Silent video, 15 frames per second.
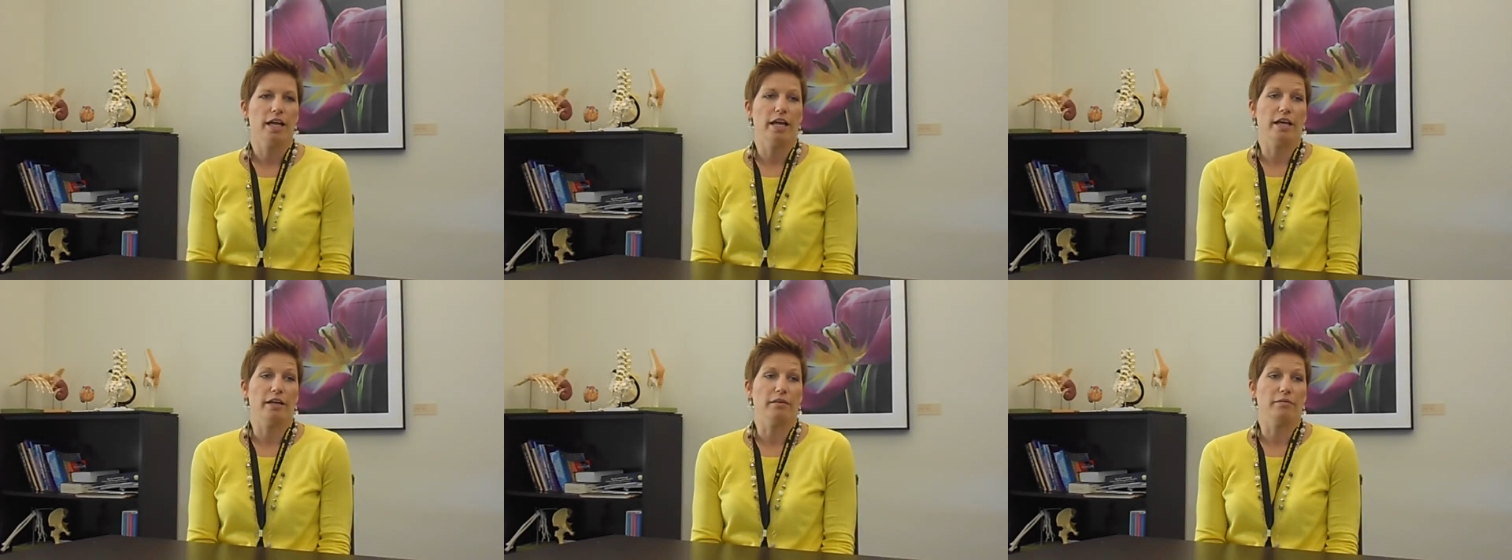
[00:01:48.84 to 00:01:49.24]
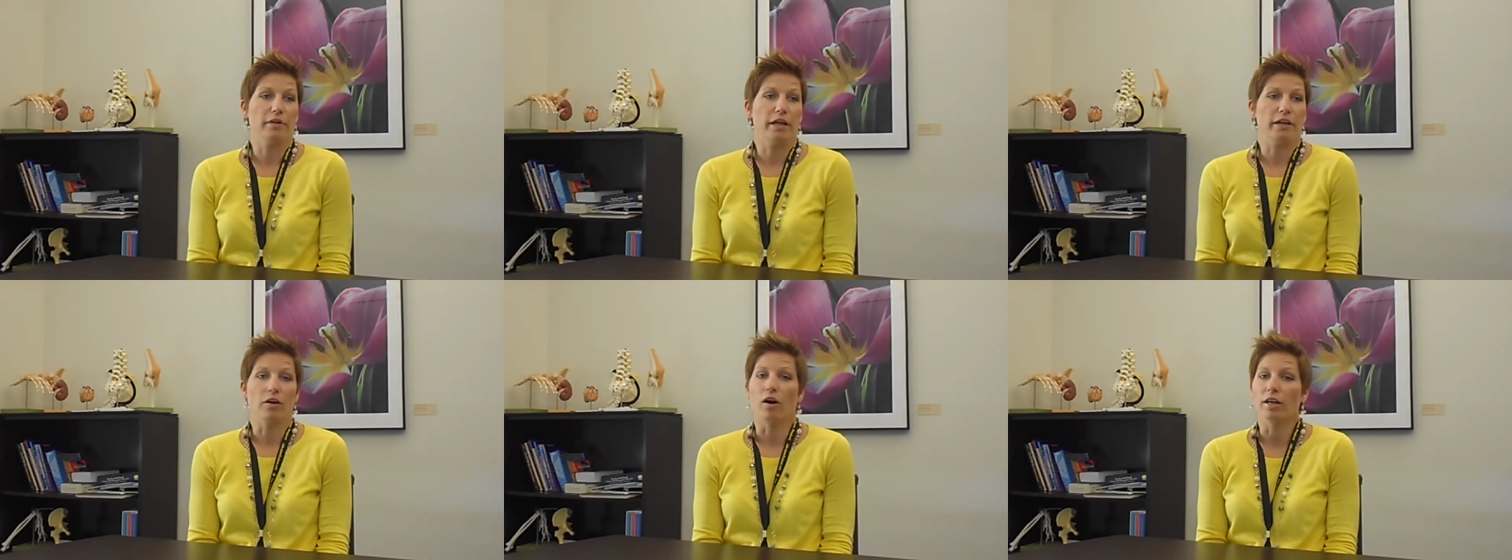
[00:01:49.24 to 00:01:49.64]

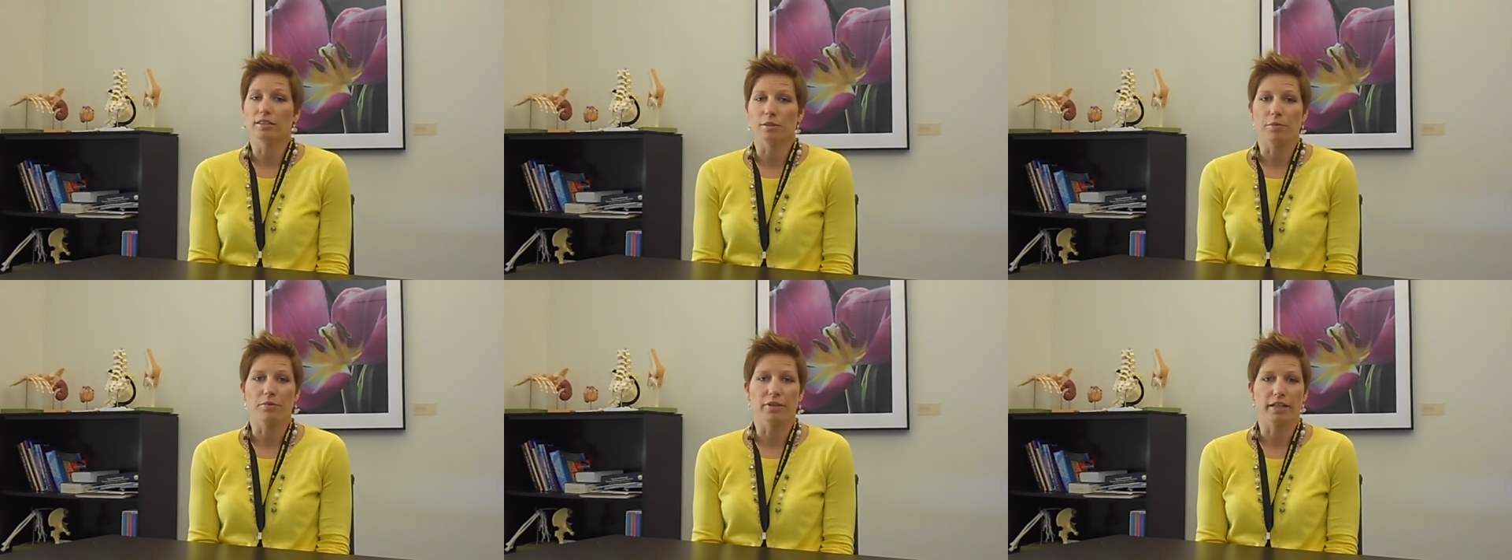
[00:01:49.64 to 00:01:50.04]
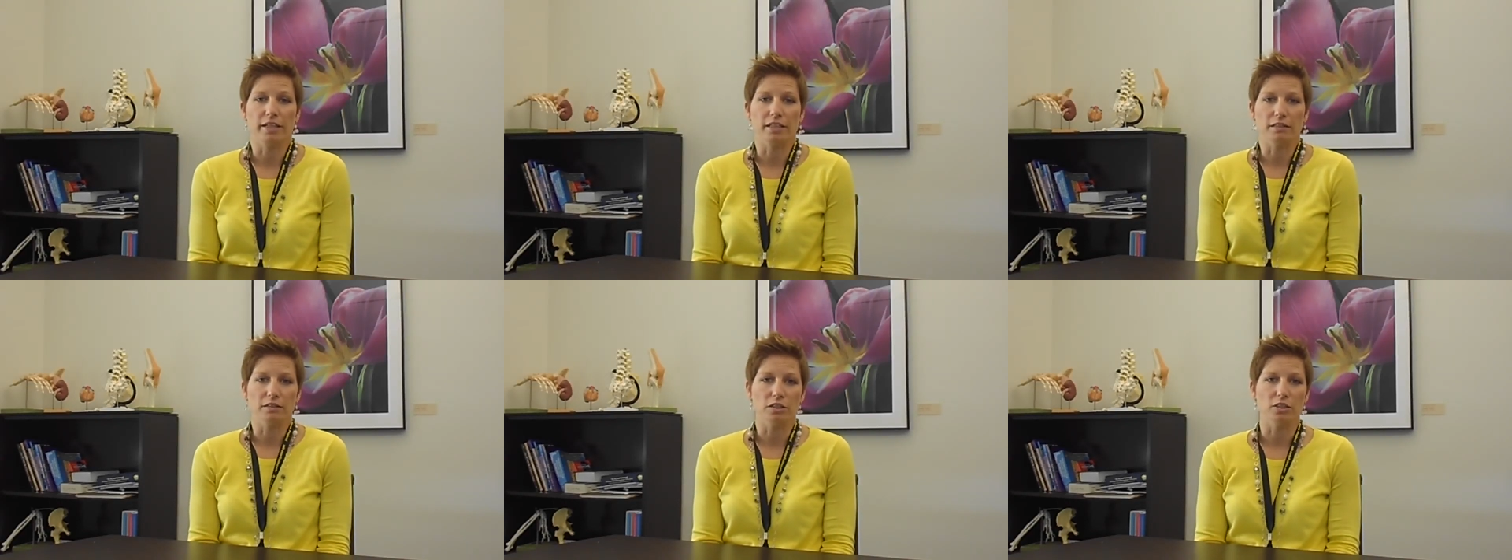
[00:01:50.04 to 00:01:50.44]
an awesome
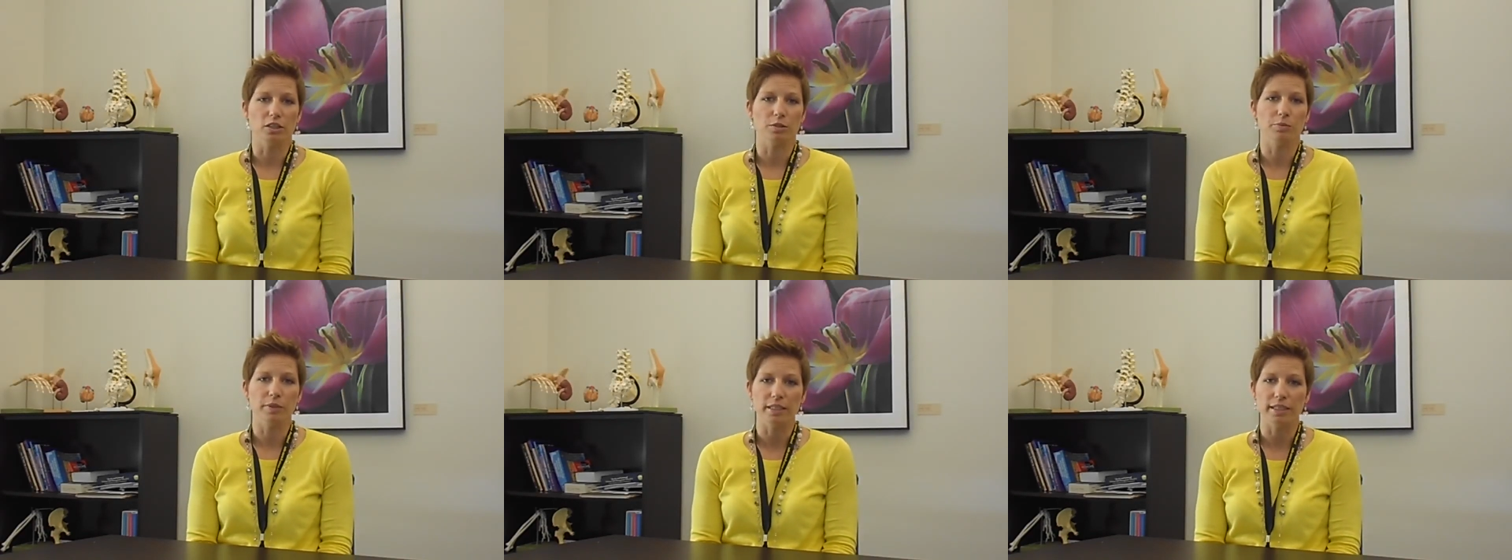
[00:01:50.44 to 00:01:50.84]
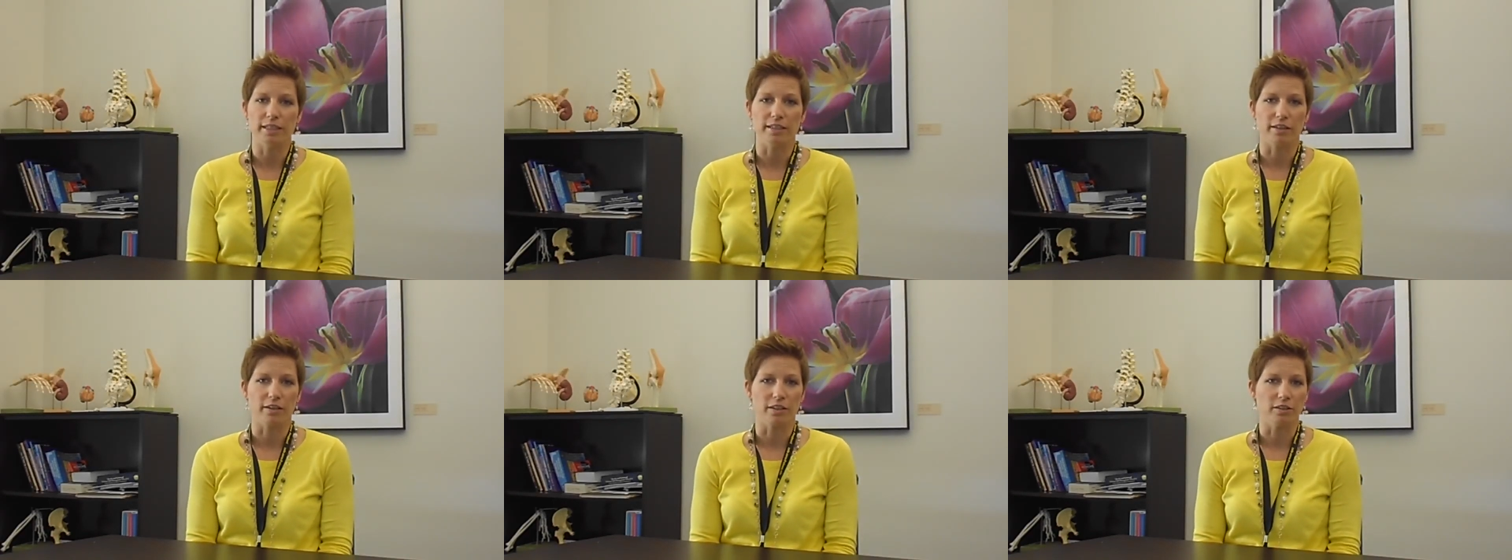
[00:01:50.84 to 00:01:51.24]
thing to just be
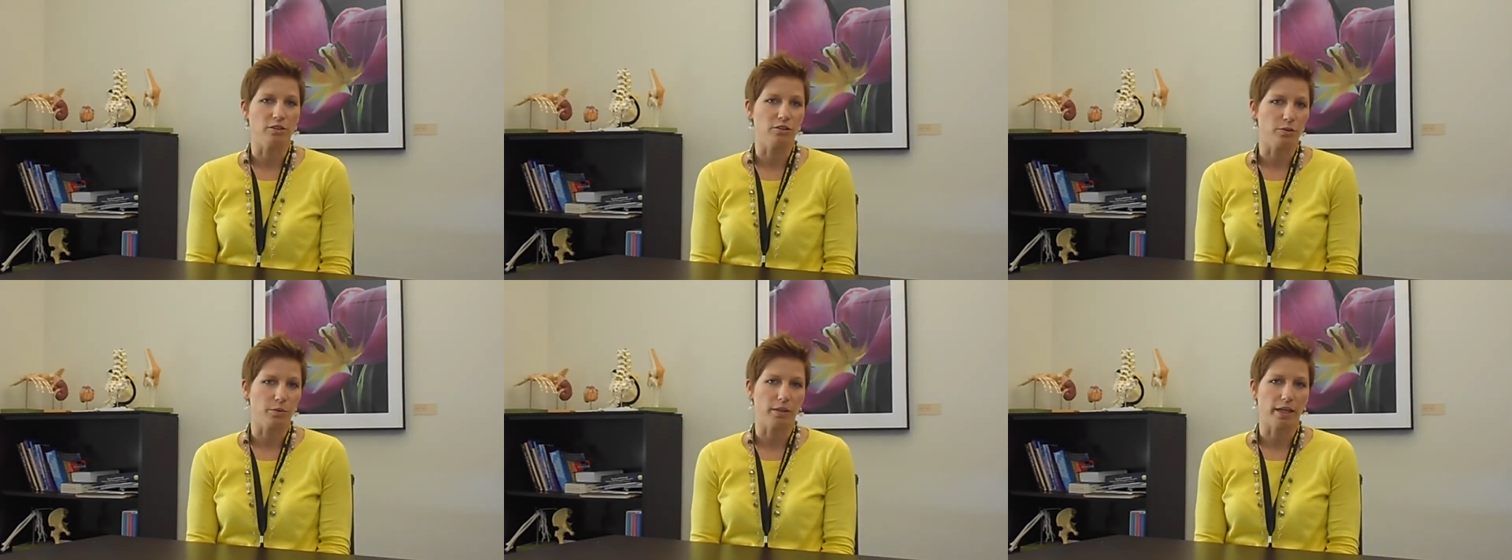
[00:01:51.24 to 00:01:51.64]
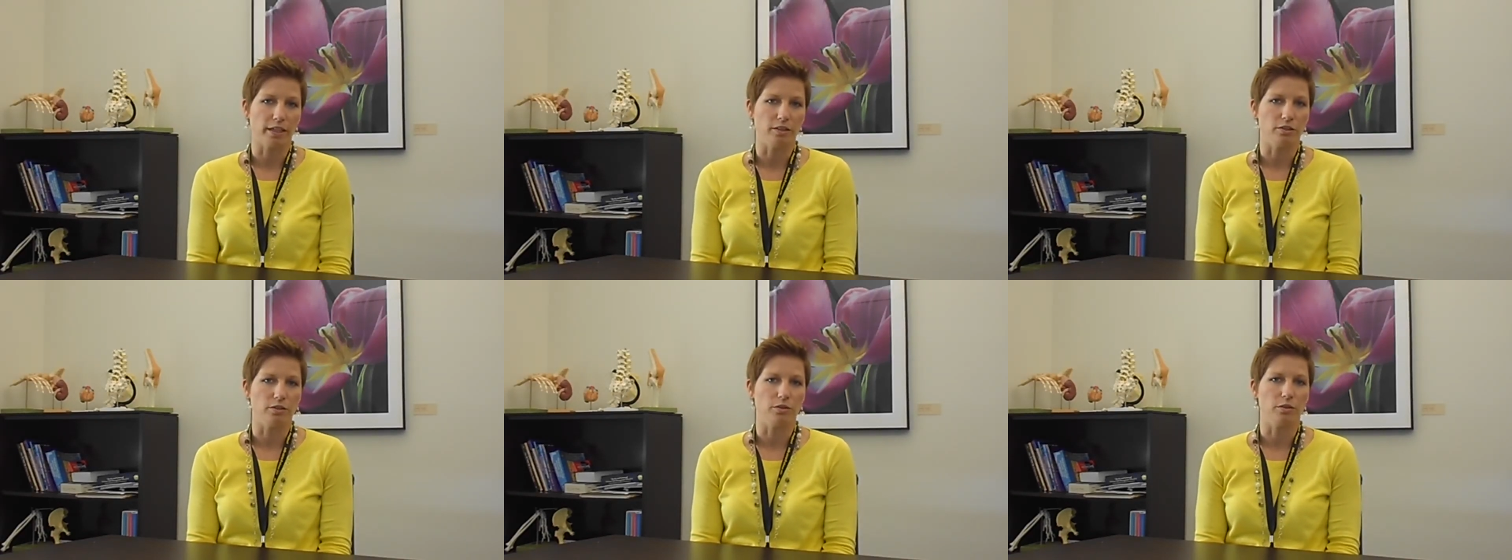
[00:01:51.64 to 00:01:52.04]
here and do what I
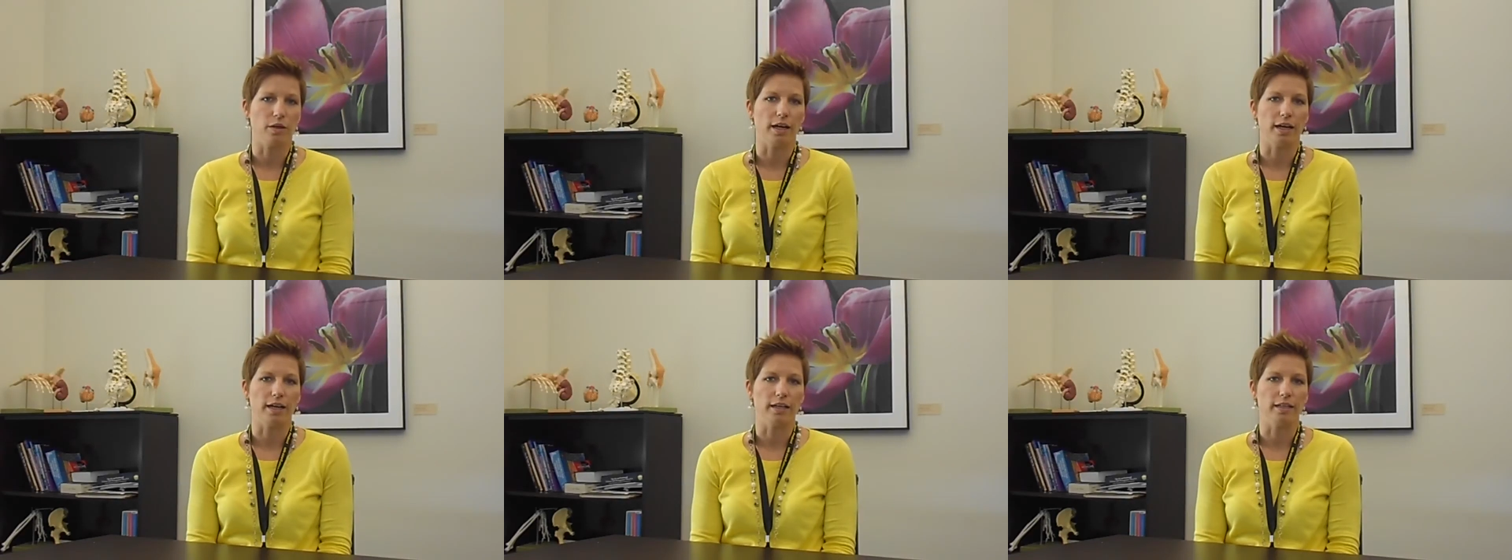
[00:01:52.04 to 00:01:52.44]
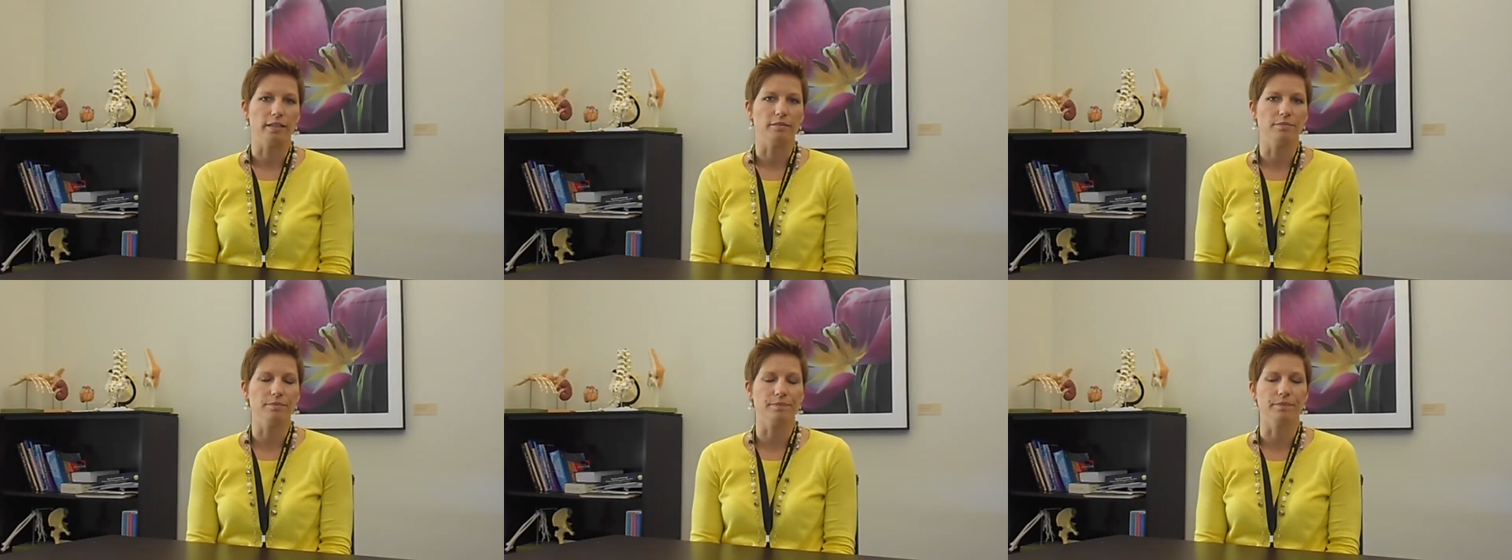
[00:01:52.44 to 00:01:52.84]
do on